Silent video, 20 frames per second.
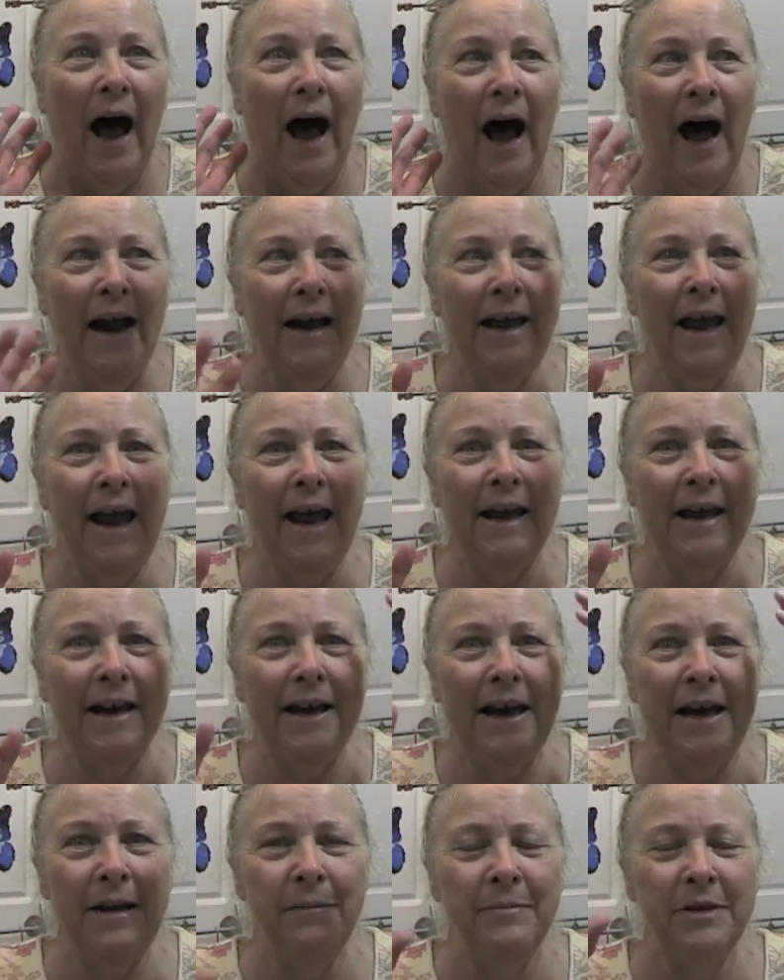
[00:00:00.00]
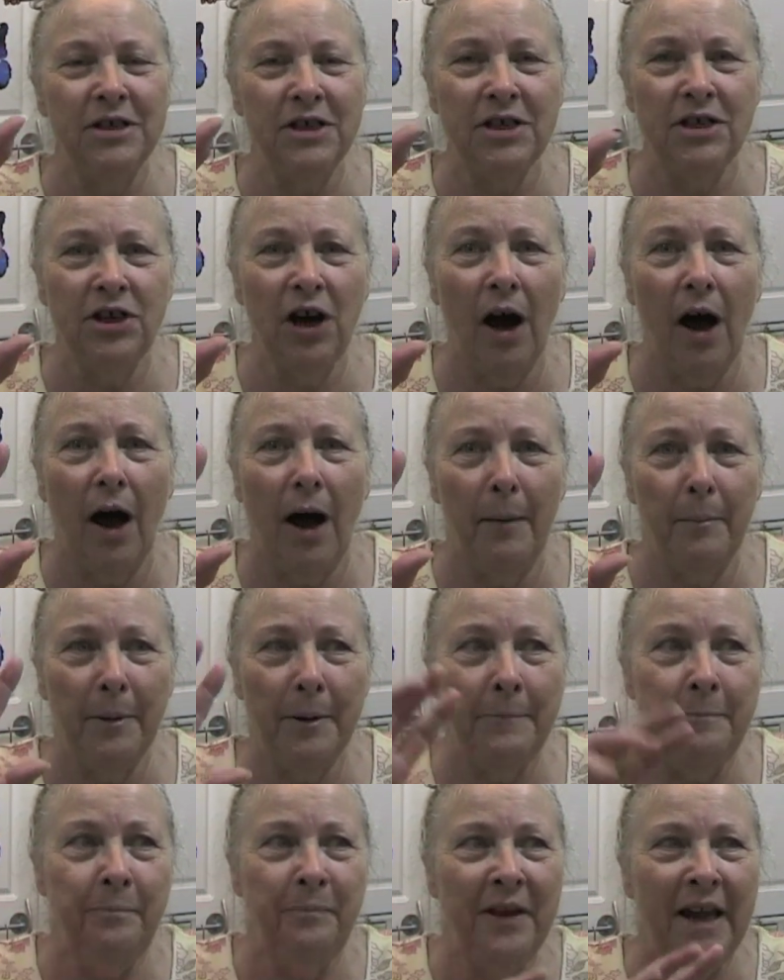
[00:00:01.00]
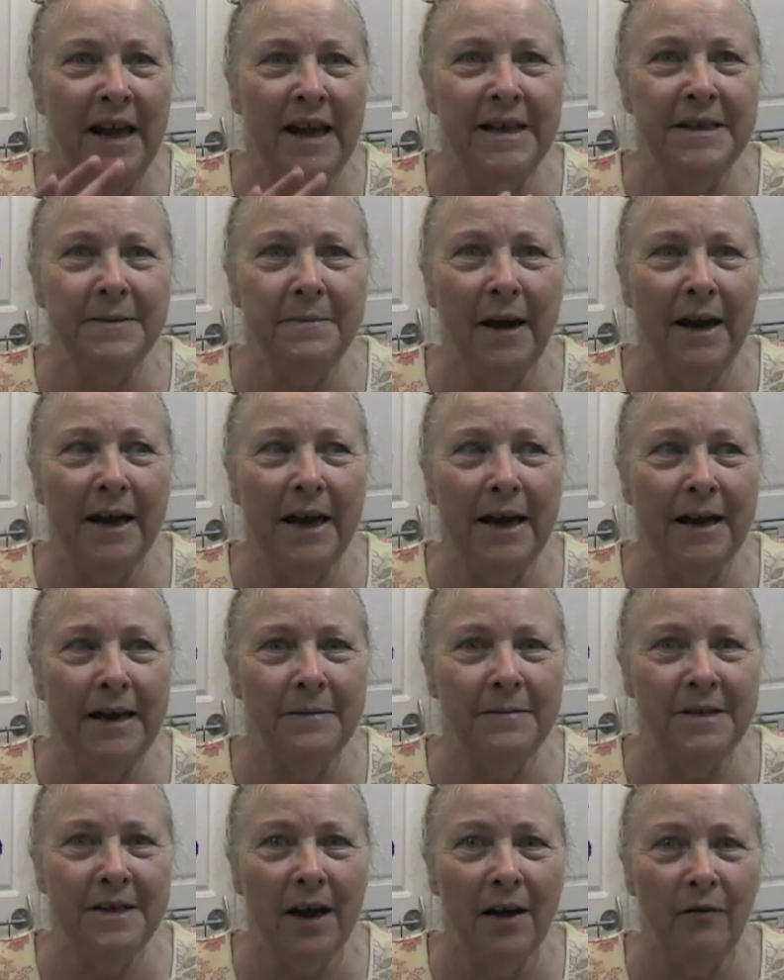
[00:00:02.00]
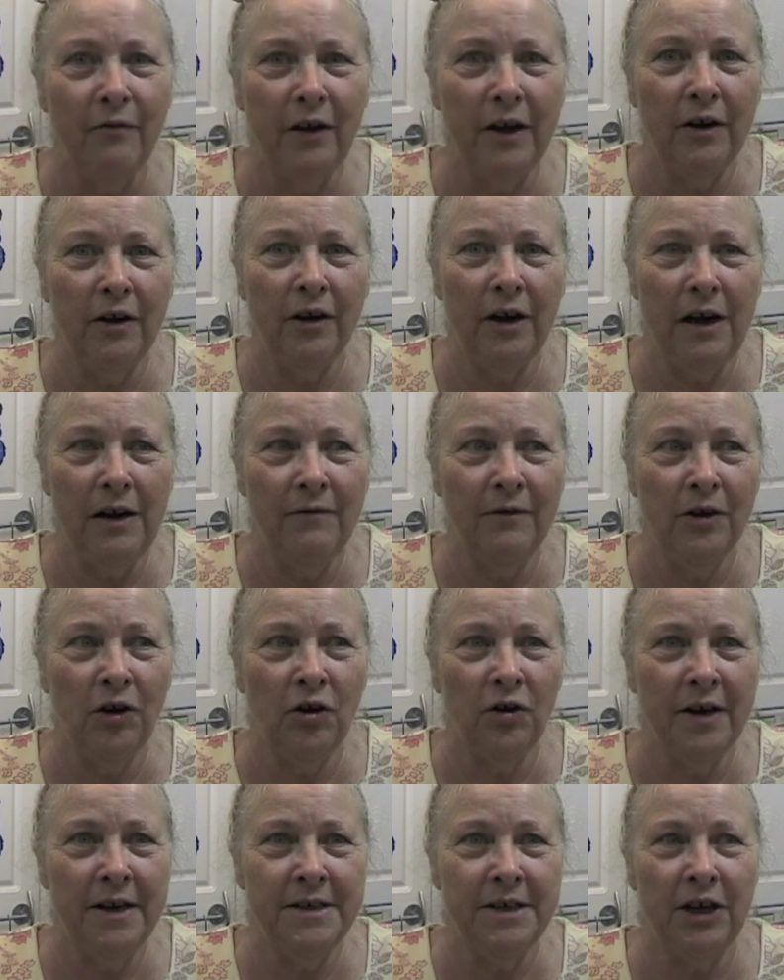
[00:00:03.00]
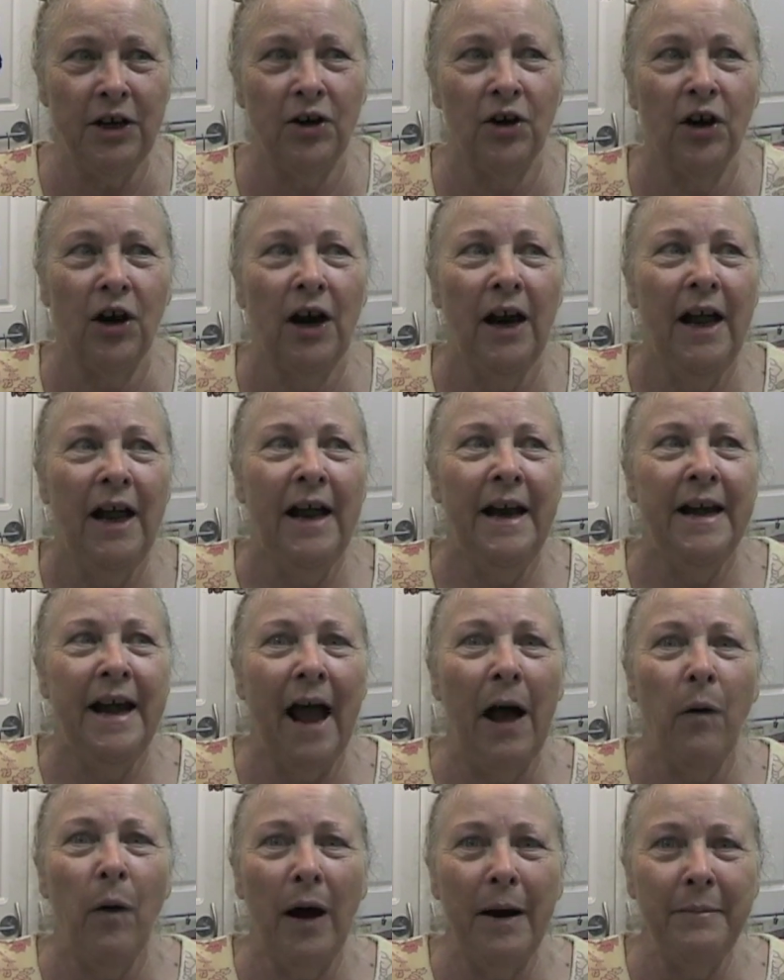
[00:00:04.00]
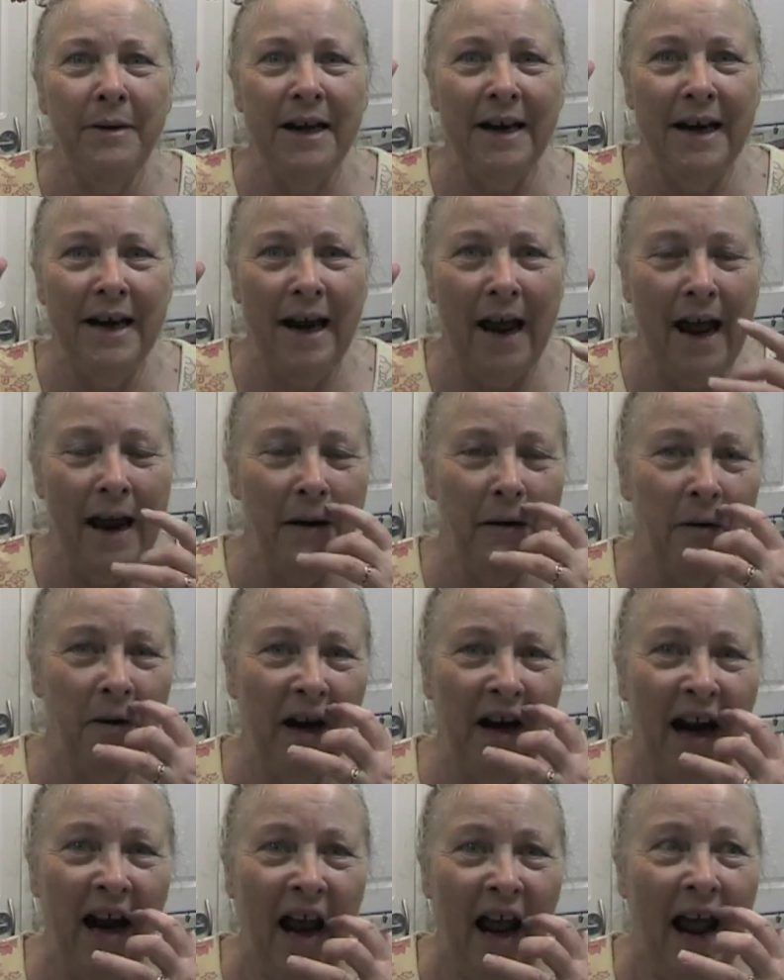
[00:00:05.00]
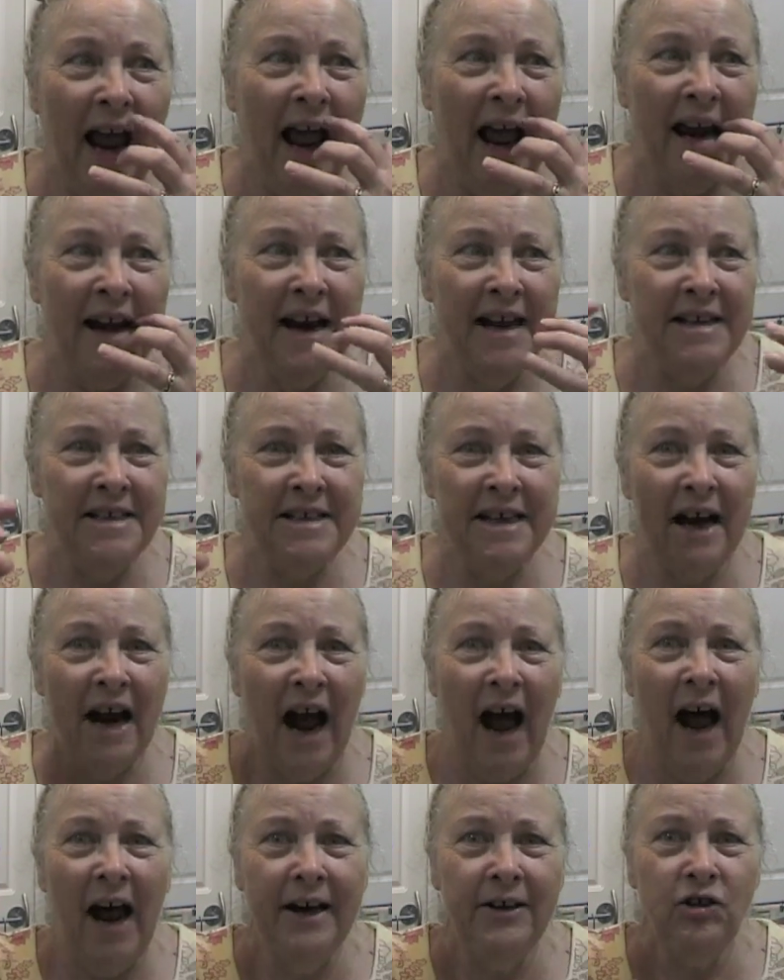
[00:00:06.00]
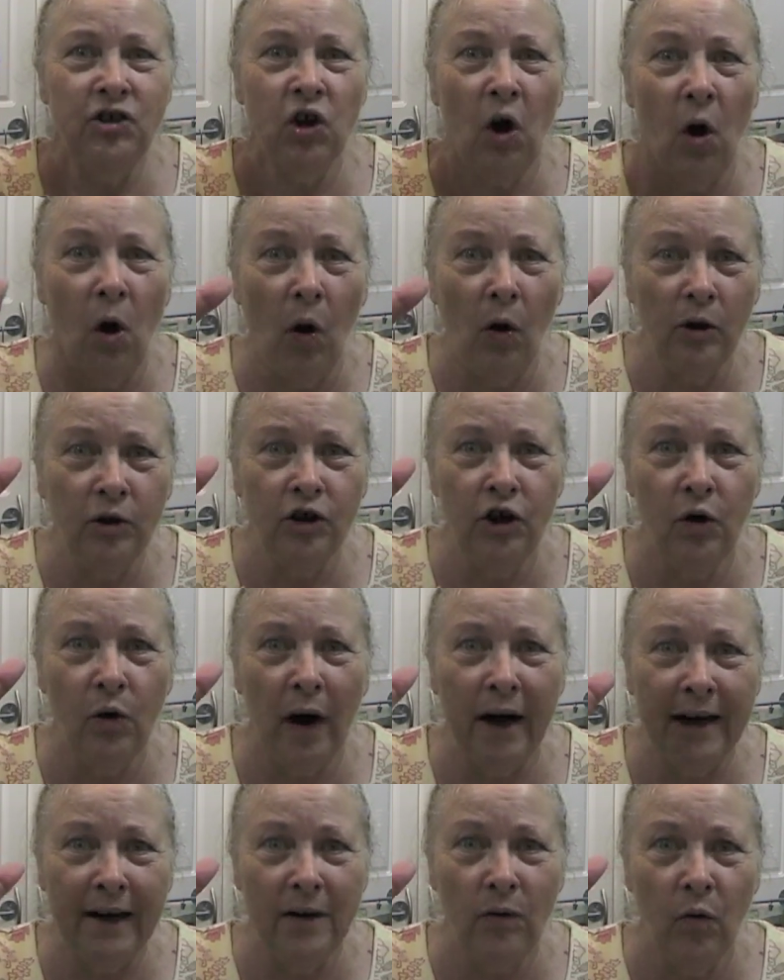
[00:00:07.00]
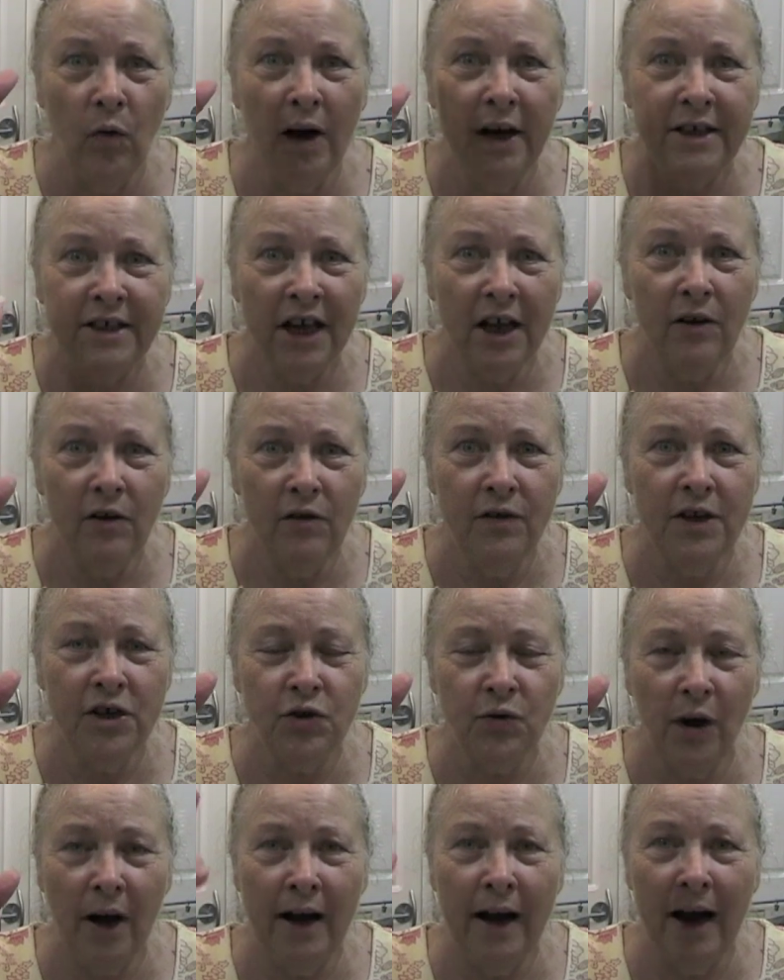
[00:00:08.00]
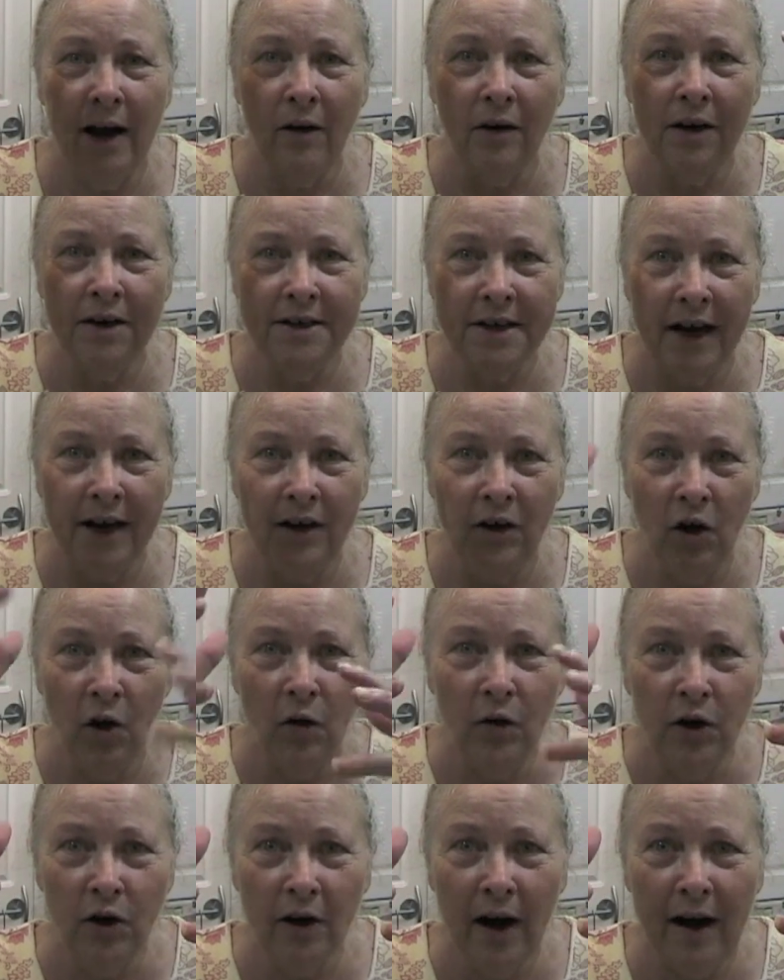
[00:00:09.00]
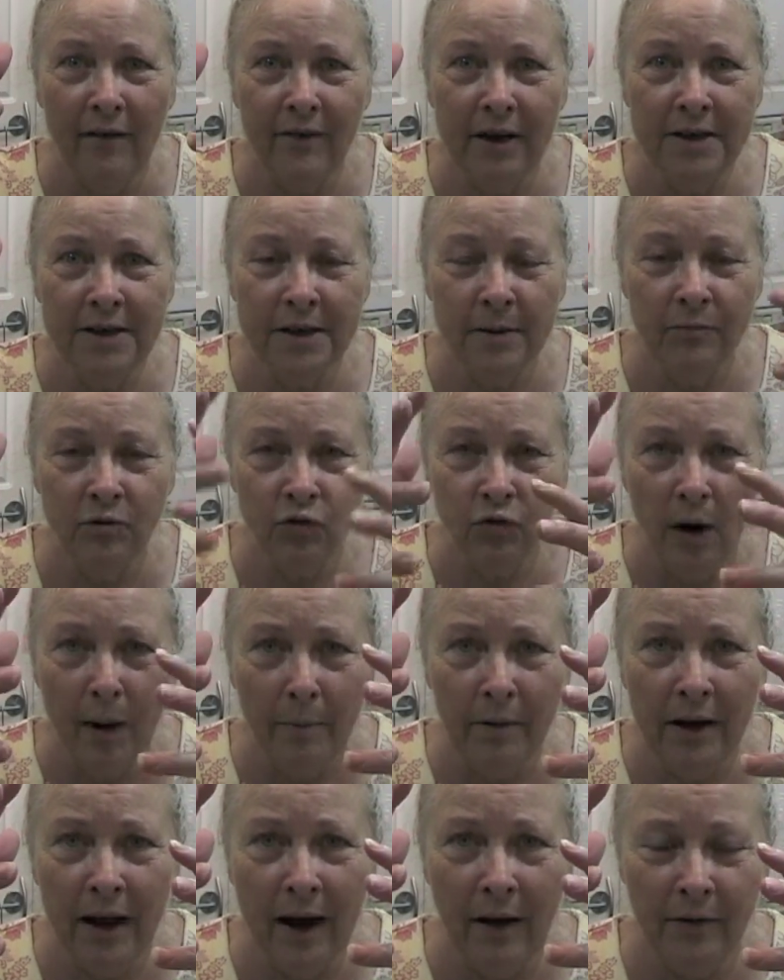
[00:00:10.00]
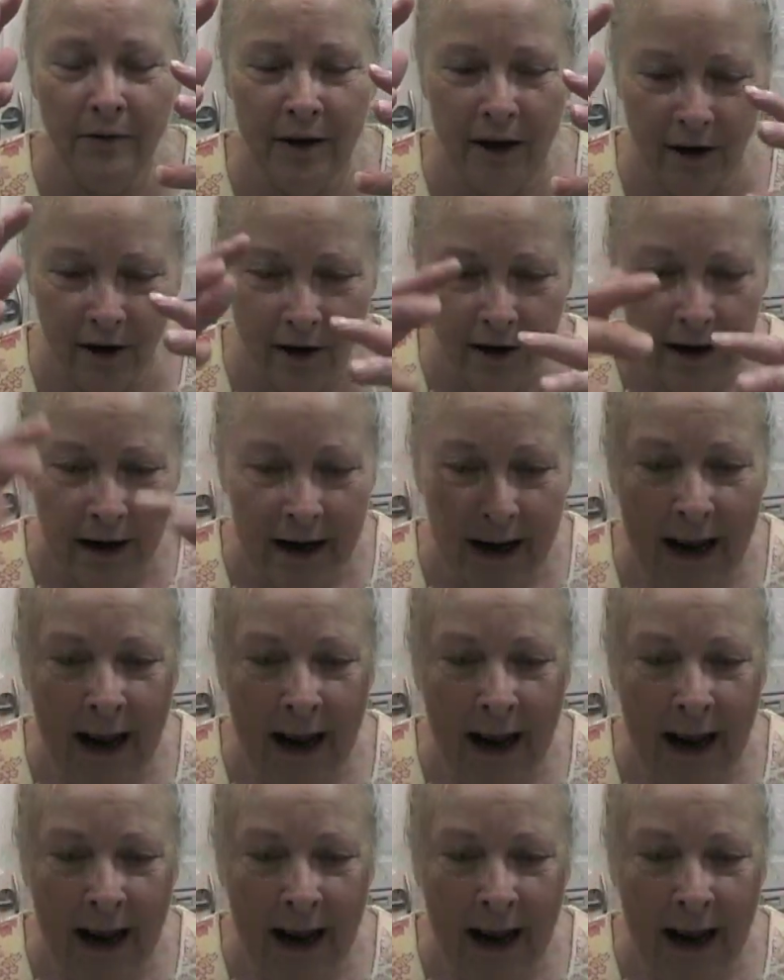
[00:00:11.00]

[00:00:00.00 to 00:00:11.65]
I can't get him to stop. He's making himself even crazier. Now I'm getting angry. And I said, I told you I didn't want to tell you this right now because I know you're having some trouble out there